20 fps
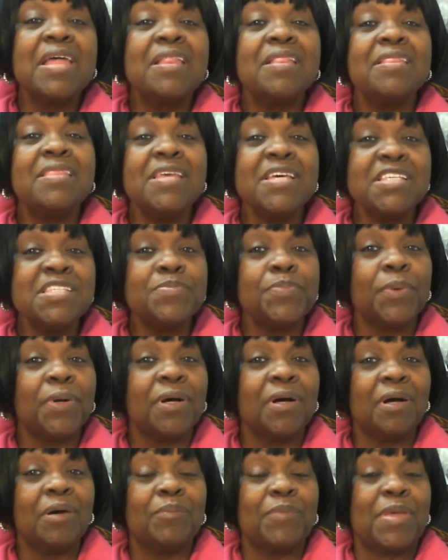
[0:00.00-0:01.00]
This
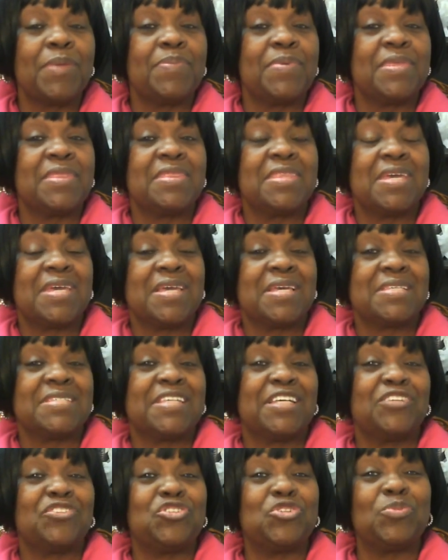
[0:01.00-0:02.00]
ball may be things
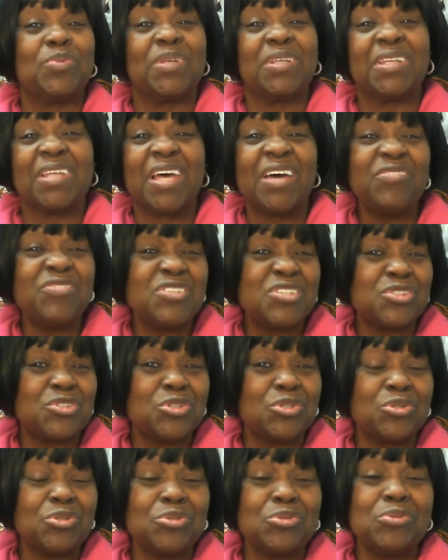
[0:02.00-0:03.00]
that you would love to
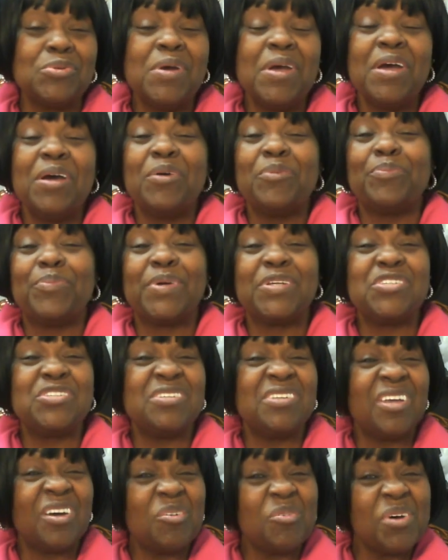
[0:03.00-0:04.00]
do, but
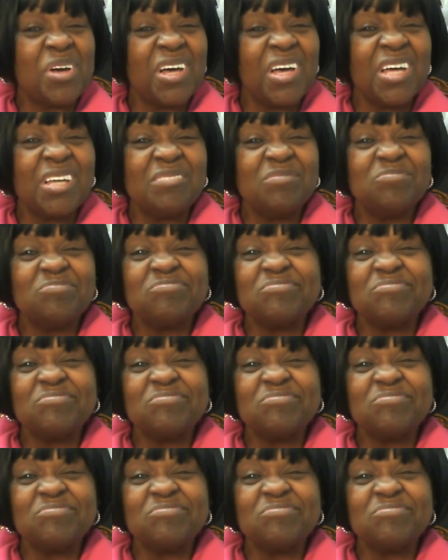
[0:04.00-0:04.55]
you know what?